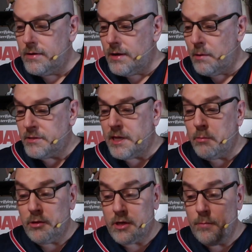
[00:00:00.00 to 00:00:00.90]
I was
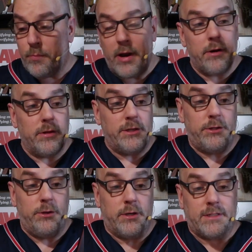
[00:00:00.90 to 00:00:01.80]
able to compare these
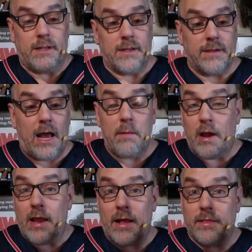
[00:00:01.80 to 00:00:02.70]
two because at the time I
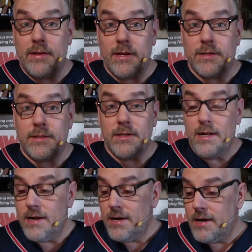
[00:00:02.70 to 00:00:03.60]
got this,
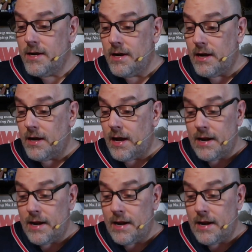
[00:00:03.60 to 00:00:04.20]
I